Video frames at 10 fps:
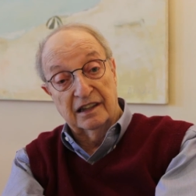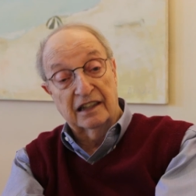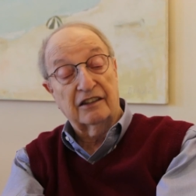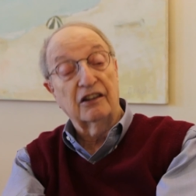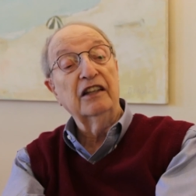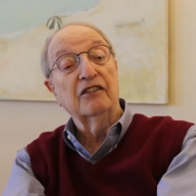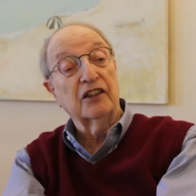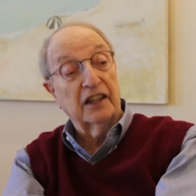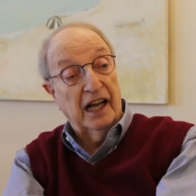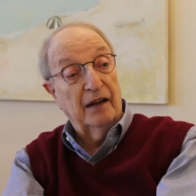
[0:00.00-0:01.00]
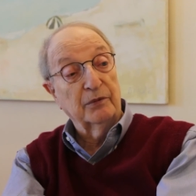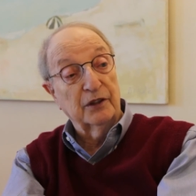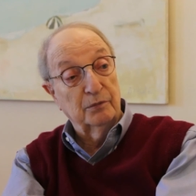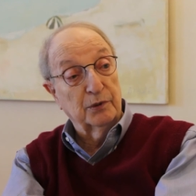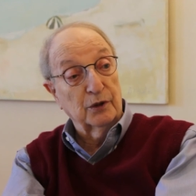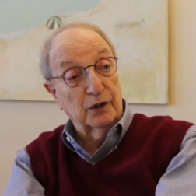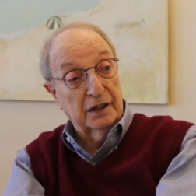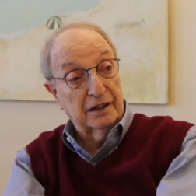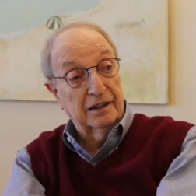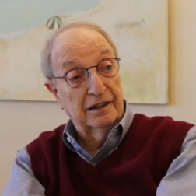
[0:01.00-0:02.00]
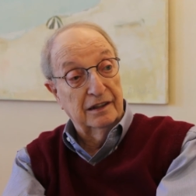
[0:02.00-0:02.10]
and Cleveland happened to Berlin,